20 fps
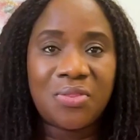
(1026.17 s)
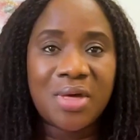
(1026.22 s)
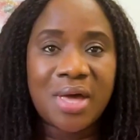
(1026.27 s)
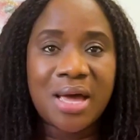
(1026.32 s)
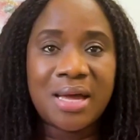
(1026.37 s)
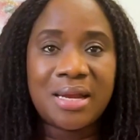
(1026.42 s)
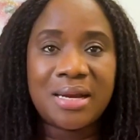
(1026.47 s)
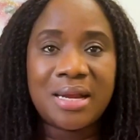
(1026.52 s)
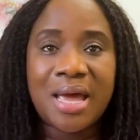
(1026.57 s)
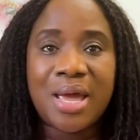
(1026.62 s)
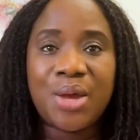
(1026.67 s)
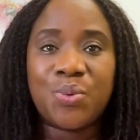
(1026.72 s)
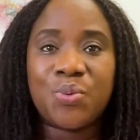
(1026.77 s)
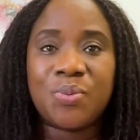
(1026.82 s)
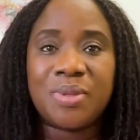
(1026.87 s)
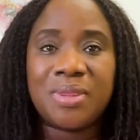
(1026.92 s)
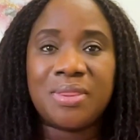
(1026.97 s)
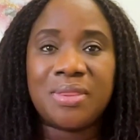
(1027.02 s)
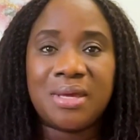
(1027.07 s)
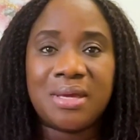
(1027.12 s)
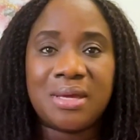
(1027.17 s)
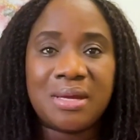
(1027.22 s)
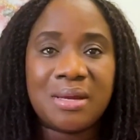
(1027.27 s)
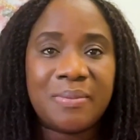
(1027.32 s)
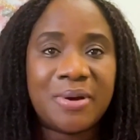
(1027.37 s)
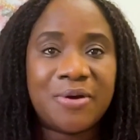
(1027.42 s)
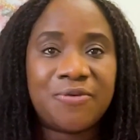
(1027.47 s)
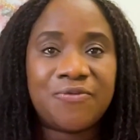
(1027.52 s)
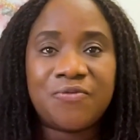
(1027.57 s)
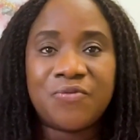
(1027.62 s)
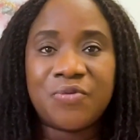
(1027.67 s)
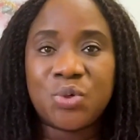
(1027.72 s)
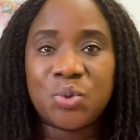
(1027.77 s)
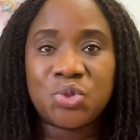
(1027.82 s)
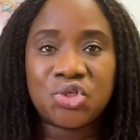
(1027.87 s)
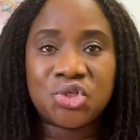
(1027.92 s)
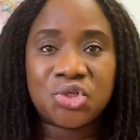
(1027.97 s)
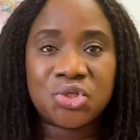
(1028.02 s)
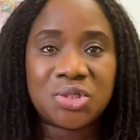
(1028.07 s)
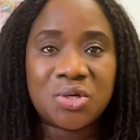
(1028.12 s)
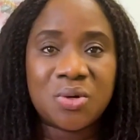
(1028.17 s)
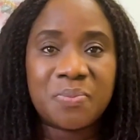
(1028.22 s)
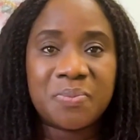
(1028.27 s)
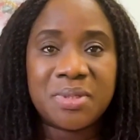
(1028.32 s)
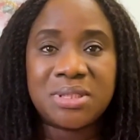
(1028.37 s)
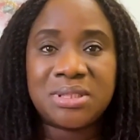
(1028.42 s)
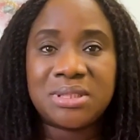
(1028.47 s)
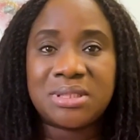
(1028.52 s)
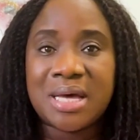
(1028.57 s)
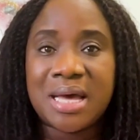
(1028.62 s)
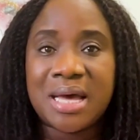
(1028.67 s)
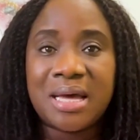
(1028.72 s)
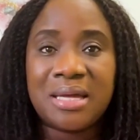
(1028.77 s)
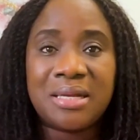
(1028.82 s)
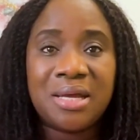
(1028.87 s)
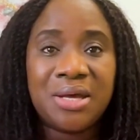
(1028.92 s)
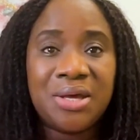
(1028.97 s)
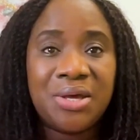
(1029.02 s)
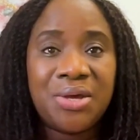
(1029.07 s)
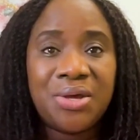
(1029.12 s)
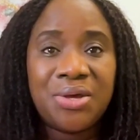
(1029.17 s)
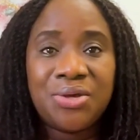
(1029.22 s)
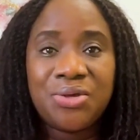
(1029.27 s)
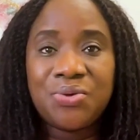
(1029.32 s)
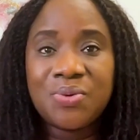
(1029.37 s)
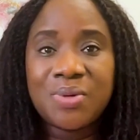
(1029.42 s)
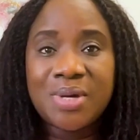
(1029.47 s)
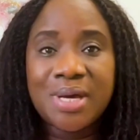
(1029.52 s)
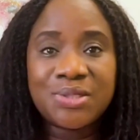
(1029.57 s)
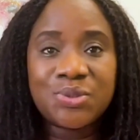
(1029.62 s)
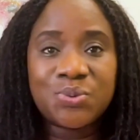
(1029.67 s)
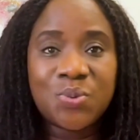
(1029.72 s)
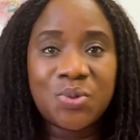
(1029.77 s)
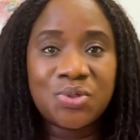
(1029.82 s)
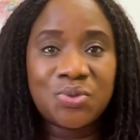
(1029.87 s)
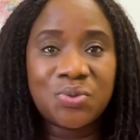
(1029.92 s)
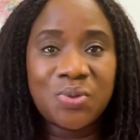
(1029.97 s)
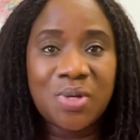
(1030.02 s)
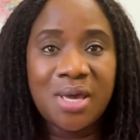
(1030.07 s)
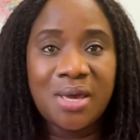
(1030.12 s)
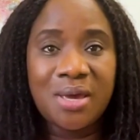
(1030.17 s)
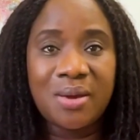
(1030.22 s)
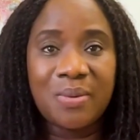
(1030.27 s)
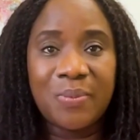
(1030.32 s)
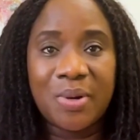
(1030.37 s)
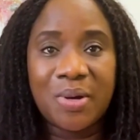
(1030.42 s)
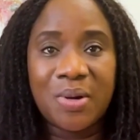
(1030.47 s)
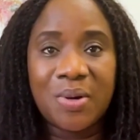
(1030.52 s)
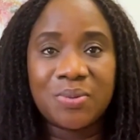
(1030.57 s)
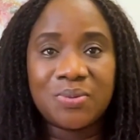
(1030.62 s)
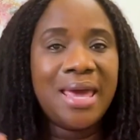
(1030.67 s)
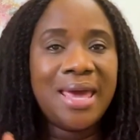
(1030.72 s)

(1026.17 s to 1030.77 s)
that, I will be thinking about future topics that you guys want to hear about.